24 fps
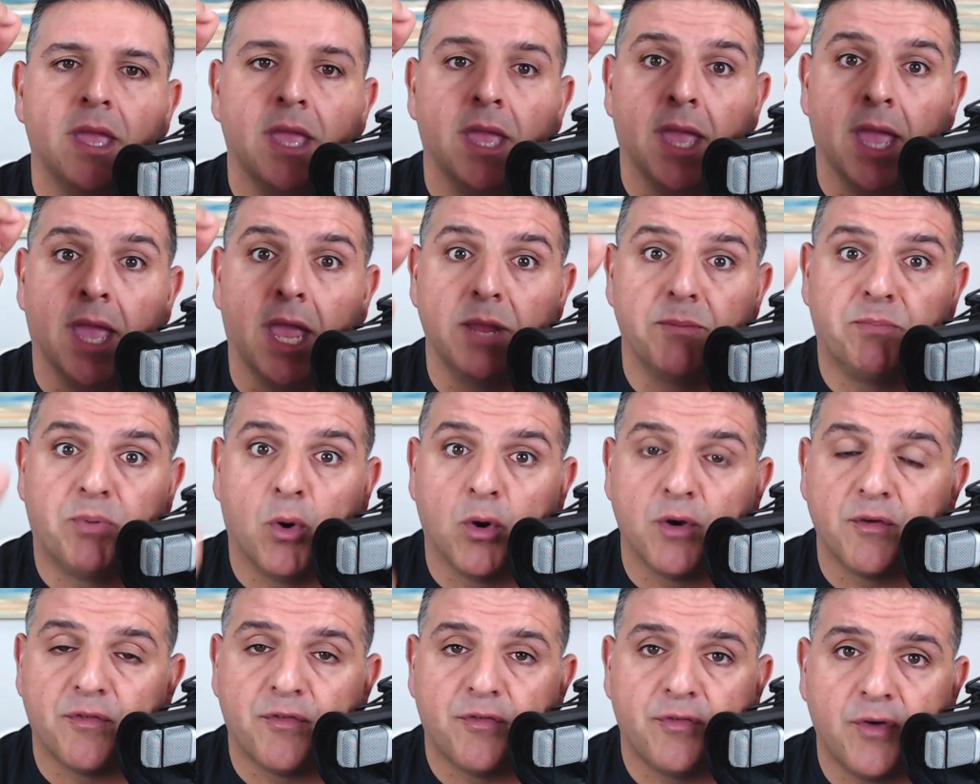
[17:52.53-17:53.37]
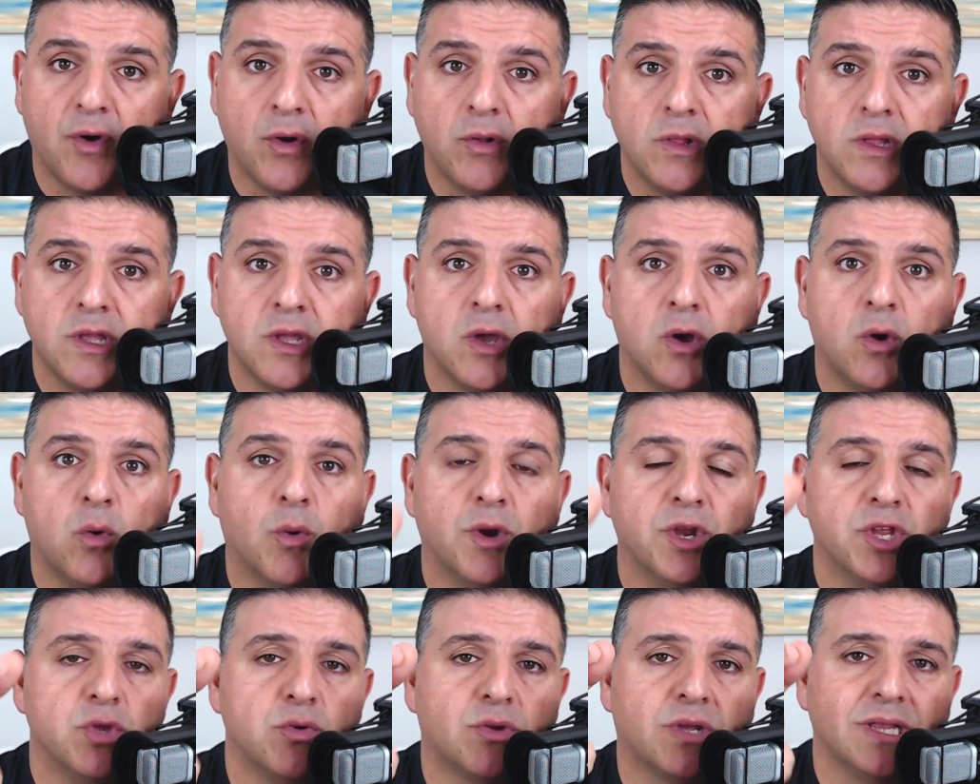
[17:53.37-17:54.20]
a portfolio where
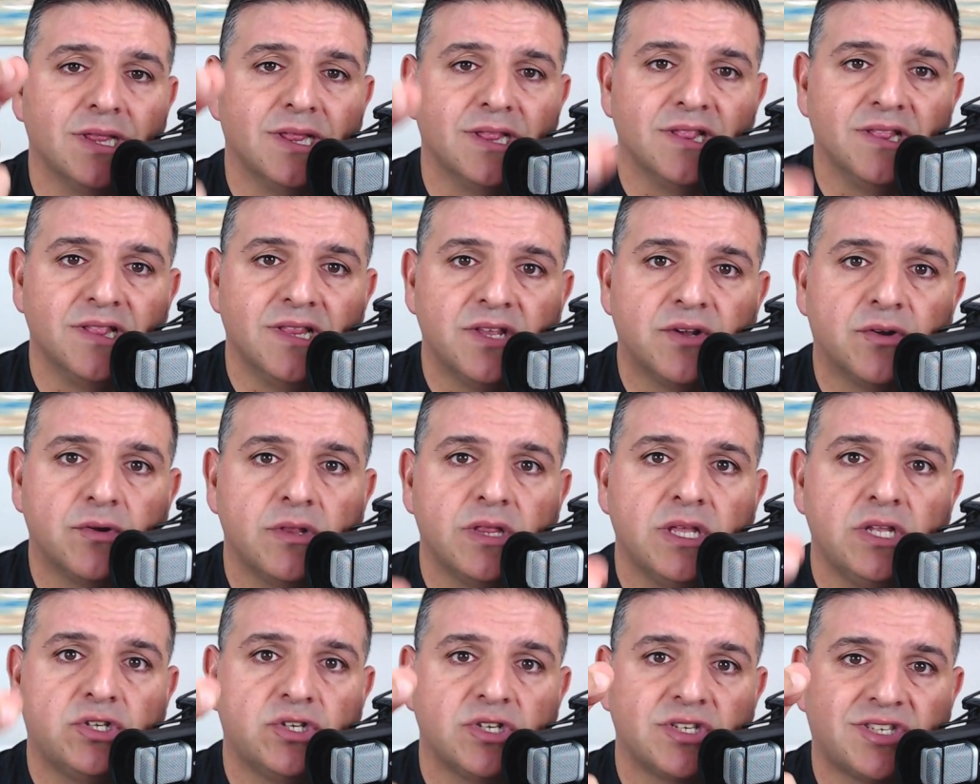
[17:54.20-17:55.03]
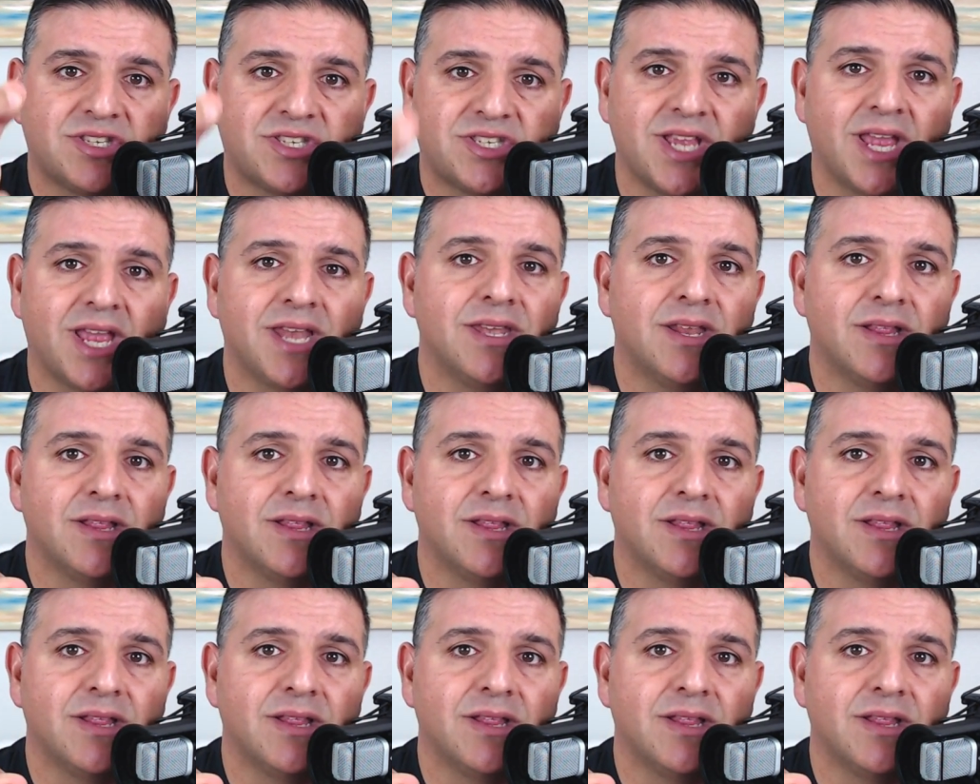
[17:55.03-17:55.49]
you can literally just send